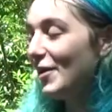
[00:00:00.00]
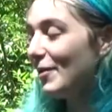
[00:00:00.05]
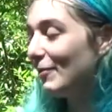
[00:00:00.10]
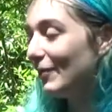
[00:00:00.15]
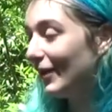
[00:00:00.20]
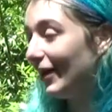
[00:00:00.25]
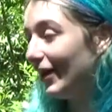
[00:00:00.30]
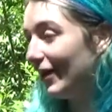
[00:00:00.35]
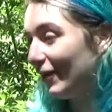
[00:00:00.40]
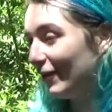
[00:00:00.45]

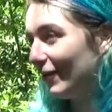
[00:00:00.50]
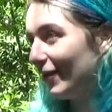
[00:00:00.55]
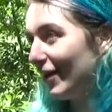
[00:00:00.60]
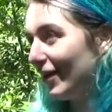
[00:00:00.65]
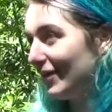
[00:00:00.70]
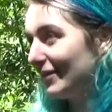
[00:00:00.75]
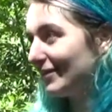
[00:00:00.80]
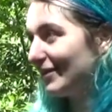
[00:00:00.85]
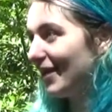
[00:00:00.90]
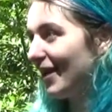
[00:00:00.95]
But
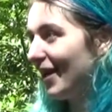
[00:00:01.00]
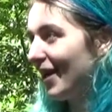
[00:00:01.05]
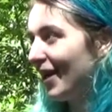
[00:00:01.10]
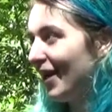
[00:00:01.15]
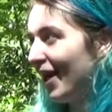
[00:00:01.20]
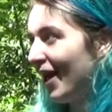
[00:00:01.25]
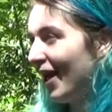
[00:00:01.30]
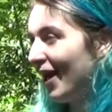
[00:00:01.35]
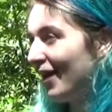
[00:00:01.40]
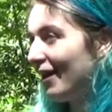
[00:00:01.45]
anyways,
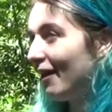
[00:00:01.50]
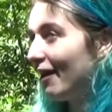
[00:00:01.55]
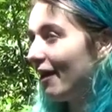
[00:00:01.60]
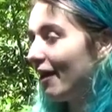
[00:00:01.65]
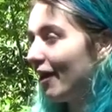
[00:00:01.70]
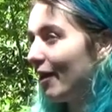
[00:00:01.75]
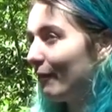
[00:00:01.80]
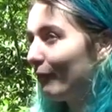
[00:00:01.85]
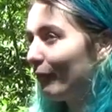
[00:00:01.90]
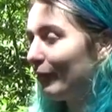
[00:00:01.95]

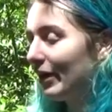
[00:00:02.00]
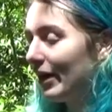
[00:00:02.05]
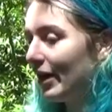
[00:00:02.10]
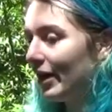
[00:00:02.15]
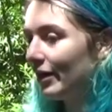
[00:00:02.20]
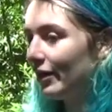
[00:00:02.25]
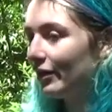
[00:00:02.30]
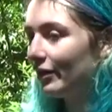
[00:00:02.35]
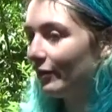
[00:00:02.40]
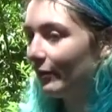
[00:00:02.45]
and we
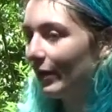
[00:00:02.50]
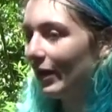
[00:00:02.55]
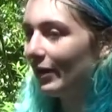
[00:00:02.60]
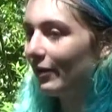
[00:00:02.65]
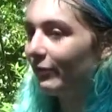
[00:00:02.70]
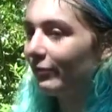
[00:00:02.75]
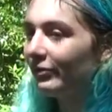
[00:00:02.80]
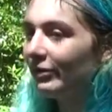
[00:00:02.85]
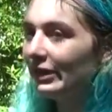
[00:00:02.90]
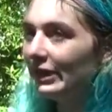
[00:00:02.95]
had
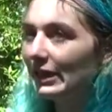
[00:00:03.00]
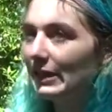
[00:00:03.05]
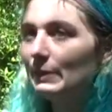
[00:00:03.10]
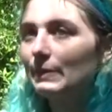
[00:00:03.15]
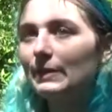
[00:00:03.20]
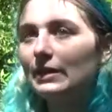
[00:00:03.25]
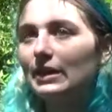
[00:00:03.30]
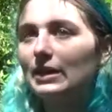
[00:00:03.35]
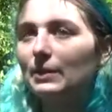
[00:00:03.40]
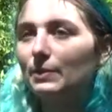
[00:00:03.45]
a really
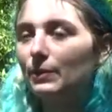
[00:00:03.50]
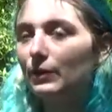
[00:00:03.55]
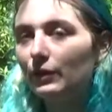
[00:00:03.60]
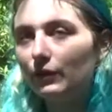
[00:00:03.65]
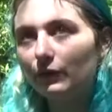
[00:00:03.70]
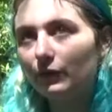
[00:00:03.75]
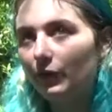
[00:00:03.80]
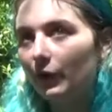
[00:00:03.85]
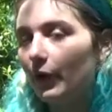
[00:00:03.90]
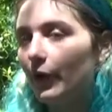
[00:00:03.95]
big,
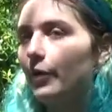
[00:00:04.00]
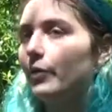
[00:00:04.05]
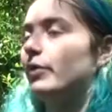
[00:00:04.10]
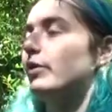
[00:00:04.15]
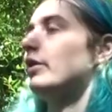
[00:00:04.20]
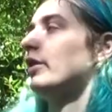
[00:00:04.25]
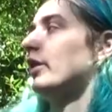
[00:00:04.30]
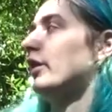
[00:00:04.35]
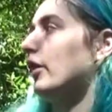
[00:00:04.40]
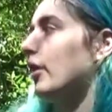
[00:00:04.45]
beautiful
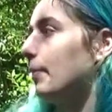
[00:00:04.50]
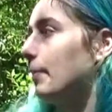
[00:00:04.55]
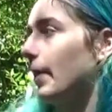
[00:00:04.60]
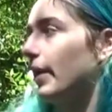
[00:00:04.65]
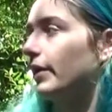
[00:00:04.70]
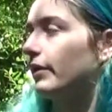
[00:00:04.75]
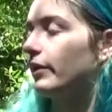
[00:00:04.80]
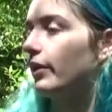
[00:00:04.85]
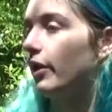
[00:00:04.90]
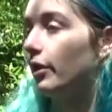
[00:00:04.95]
oak in our
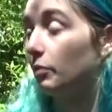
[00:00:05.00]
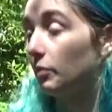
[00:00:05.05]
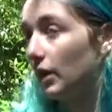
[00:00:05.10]
backyard.